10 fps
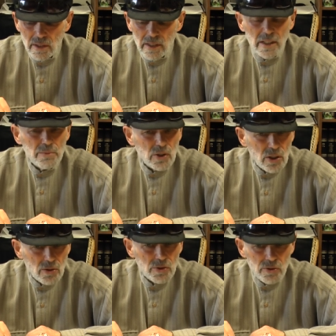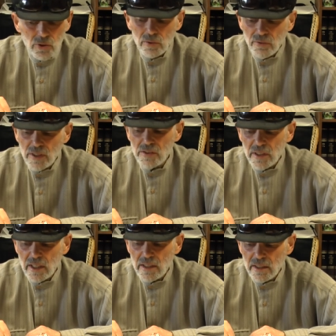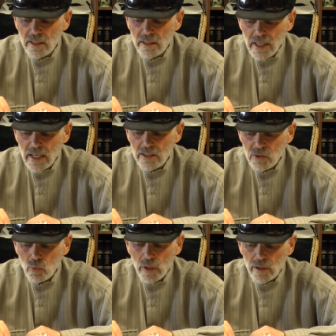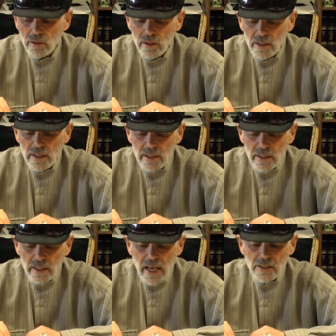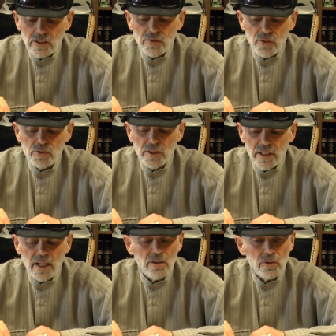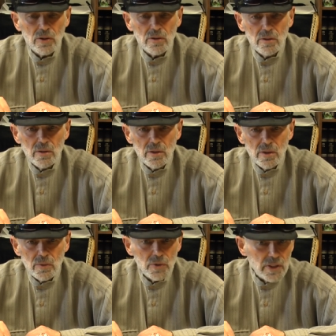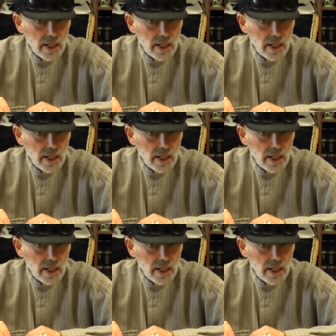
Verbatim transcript: He comes closer to investigate, and he, that is where he has his first encounter with